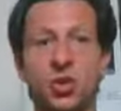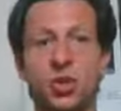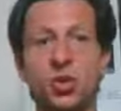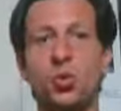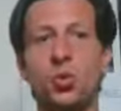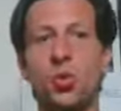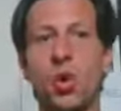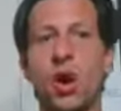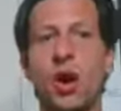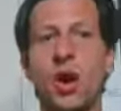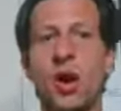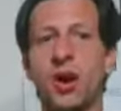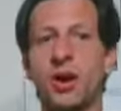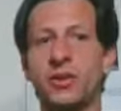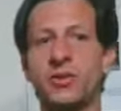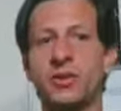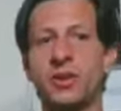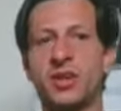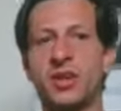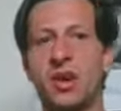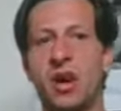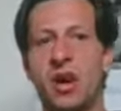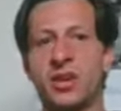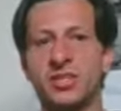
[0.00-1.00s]
you are
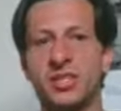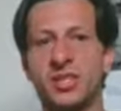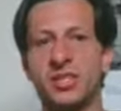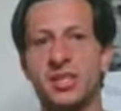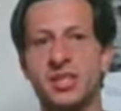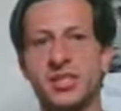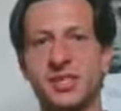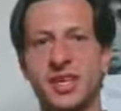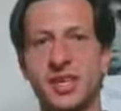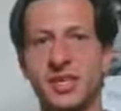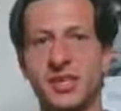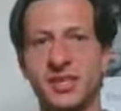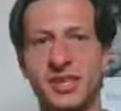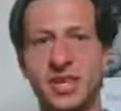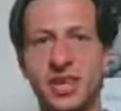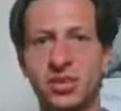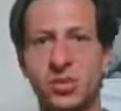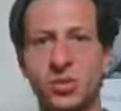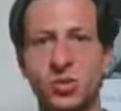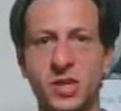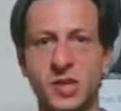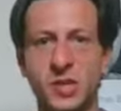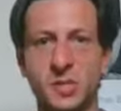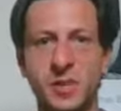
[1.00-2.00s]
the consciousness that is there
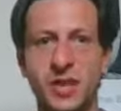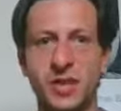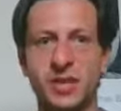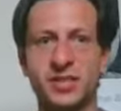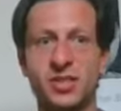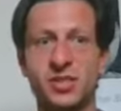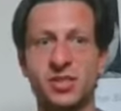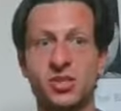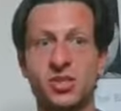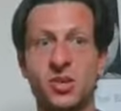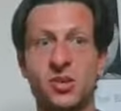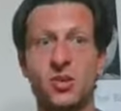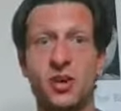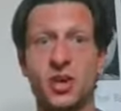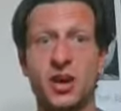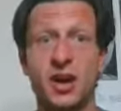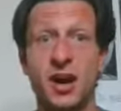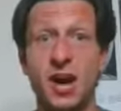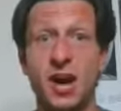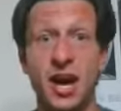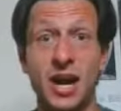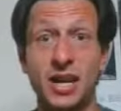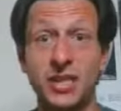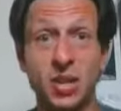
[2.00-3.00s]
to experience it. So
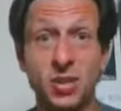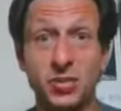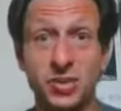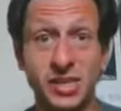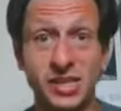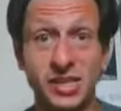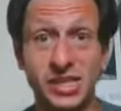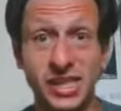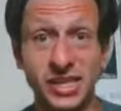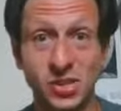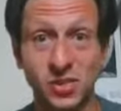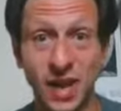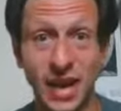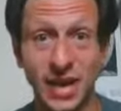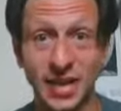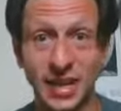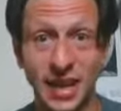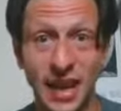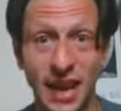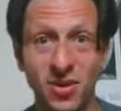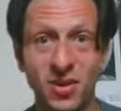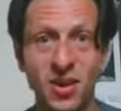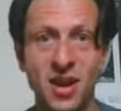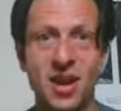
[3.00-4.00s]
I don't exist right
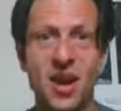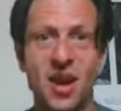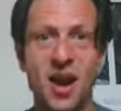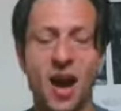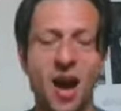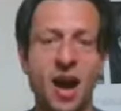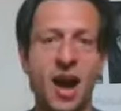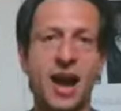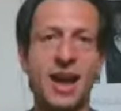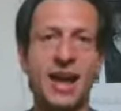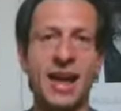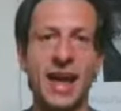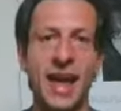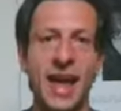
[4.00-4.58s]
now. I